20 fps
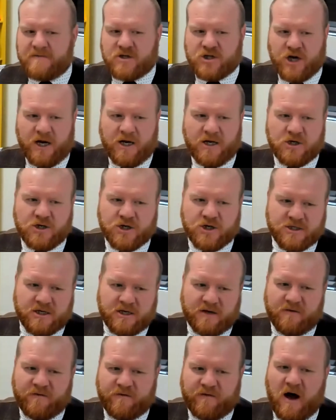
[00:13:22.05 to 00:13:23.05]
changes
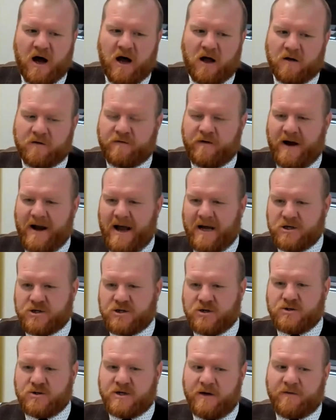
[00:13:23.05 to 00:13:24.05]
in filed
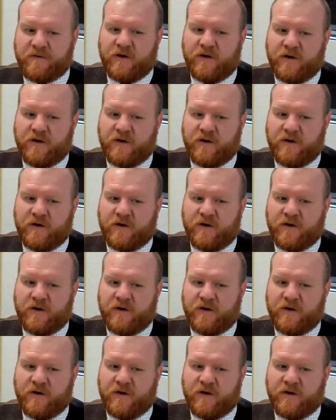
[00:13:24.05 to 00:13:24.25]
financials. If